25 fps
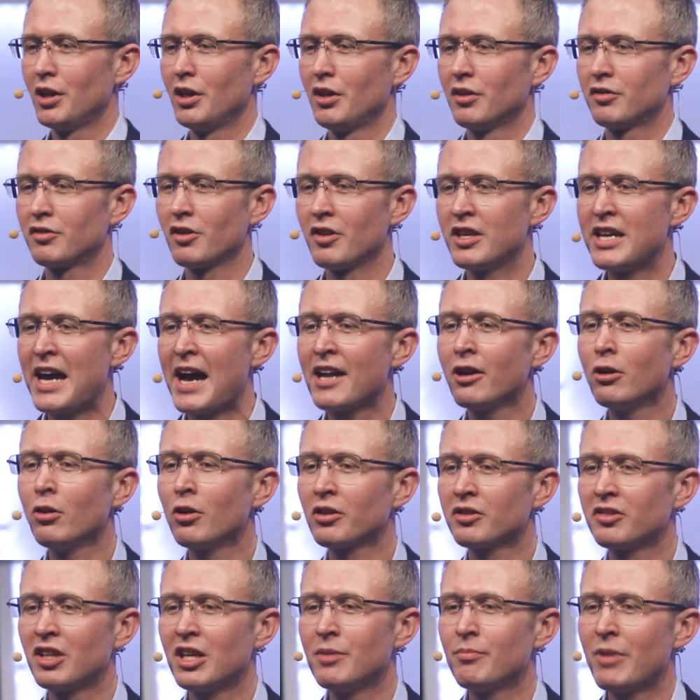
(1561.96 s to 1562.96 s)
So the
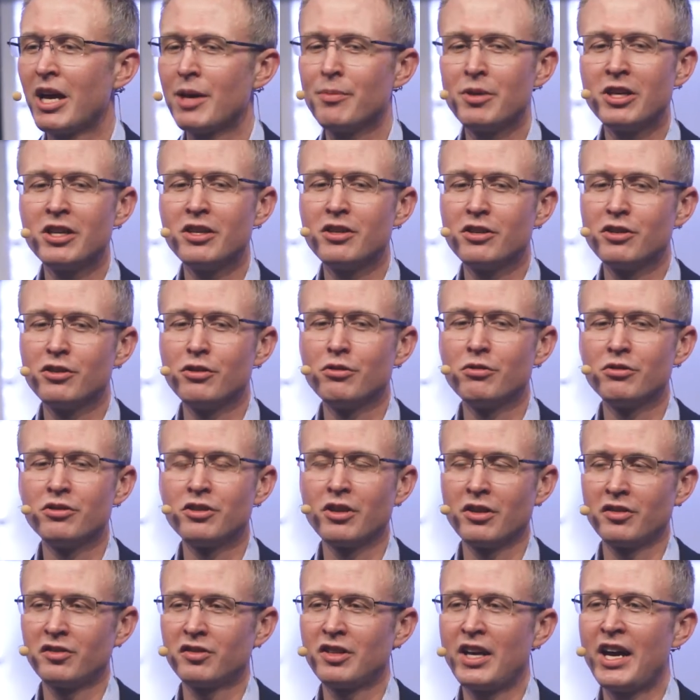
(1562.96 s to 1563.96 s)
analog team, maybe you
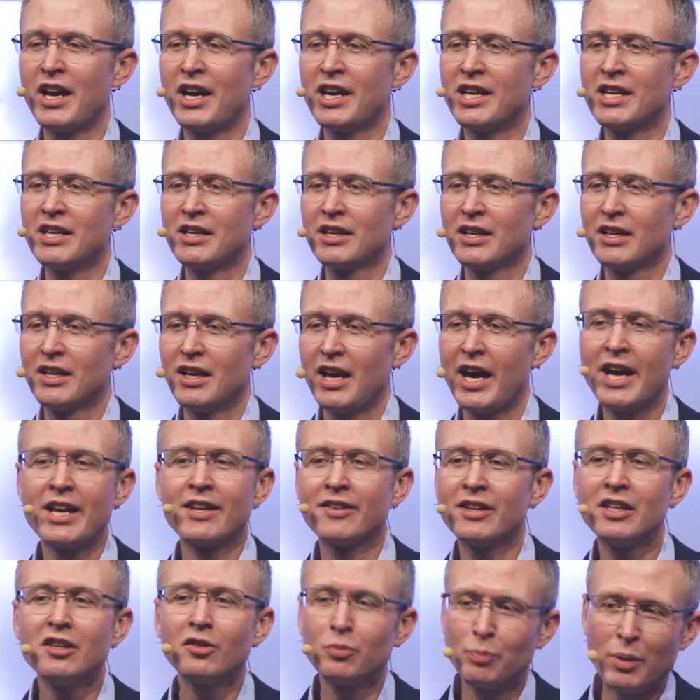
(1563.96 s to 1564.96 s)
just say, hey,
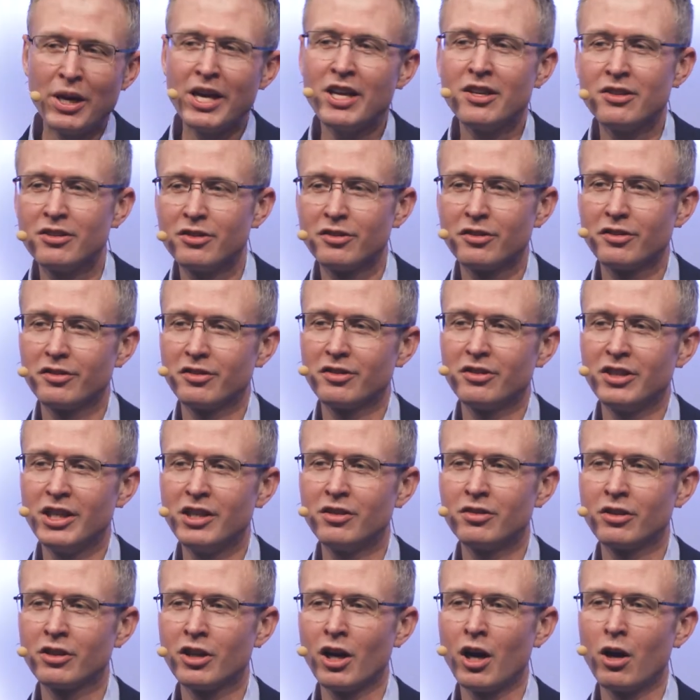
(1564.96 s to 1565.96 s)
these pins need
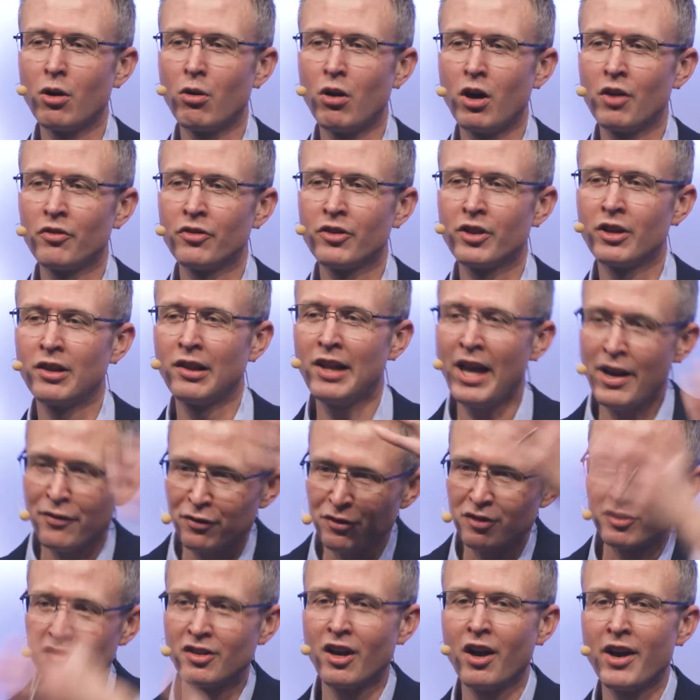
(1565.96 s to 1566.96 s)
to go on the left
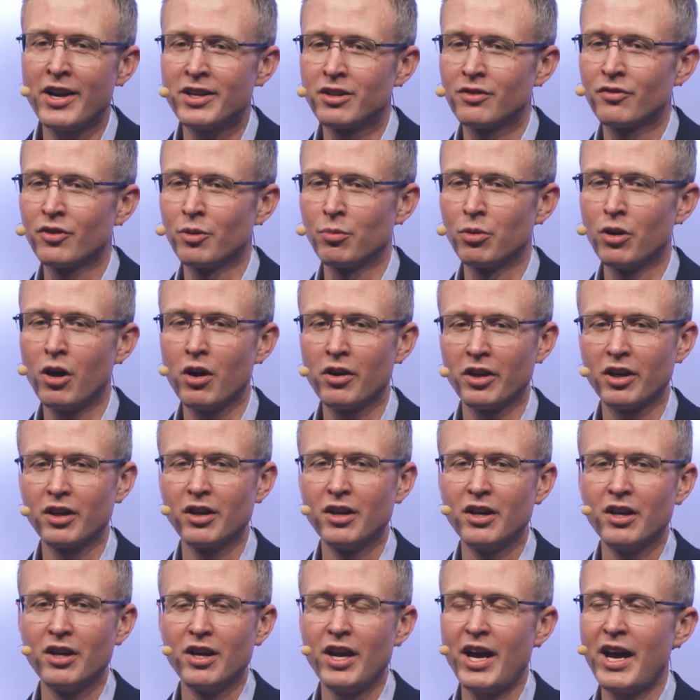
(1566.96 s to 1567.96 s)
side of the block
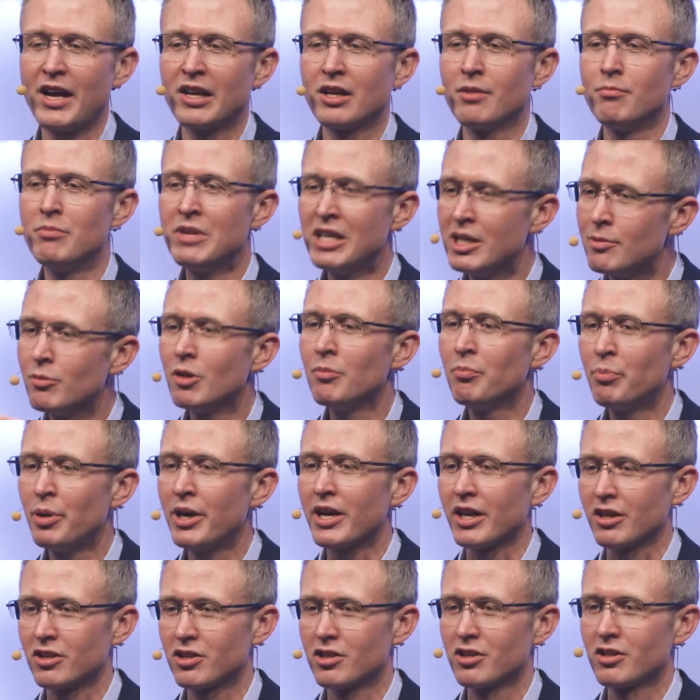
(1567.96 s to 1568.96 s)
and a minimum
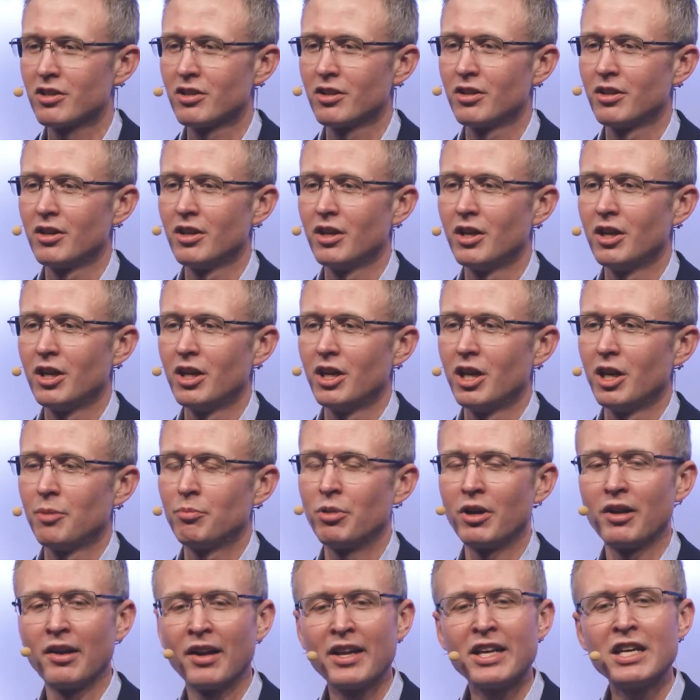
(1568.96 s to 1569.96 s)
pitch.
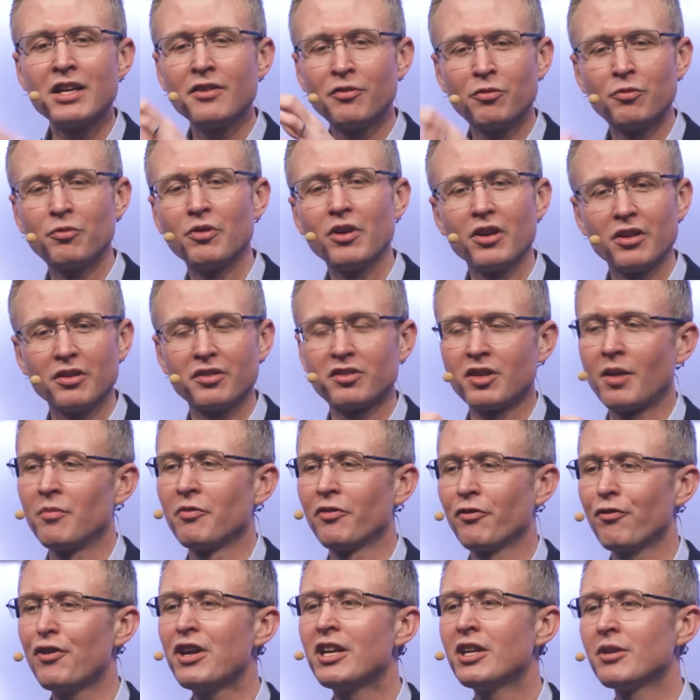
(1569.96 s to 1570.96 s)
But leave some
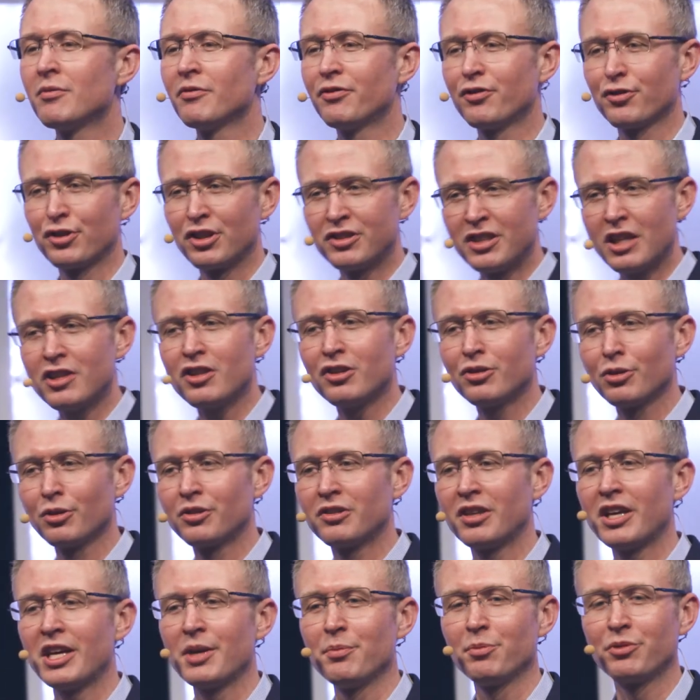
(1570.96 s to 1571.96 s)
freedom for the digital
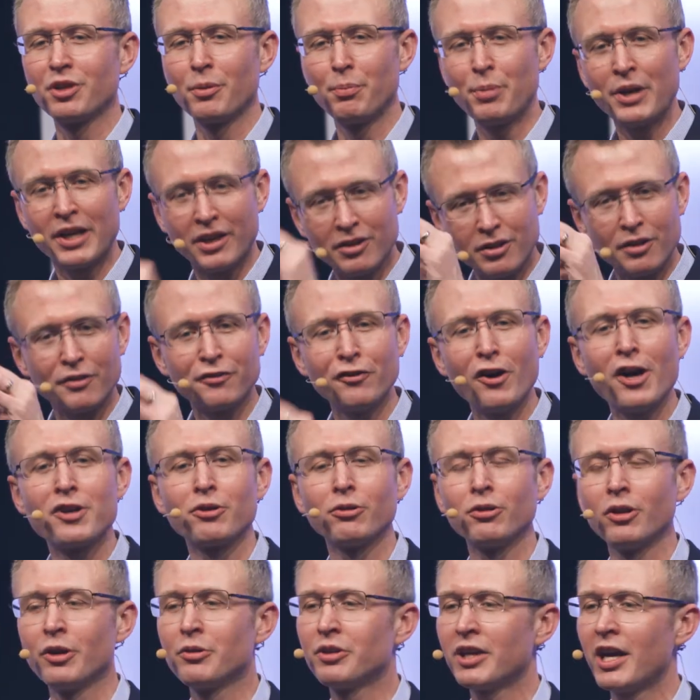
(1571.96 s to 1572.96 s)
team to pick the
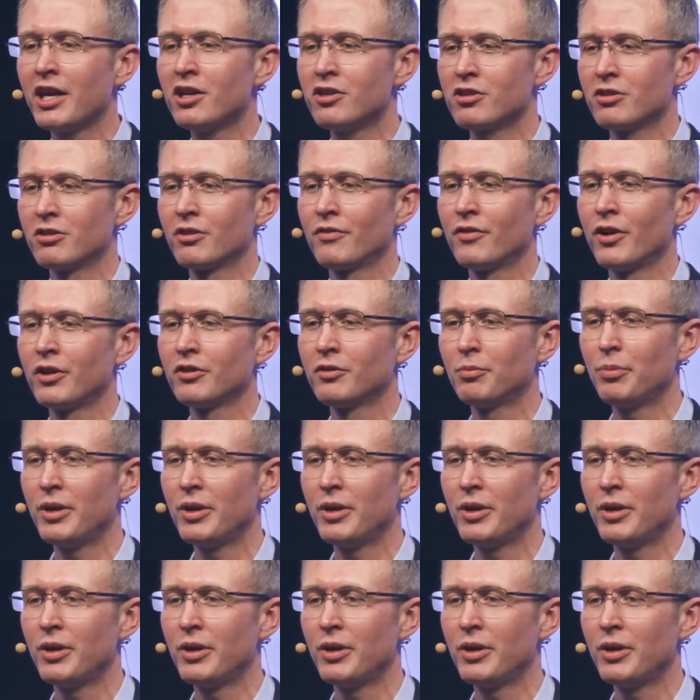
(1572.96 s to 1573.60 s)
final location of those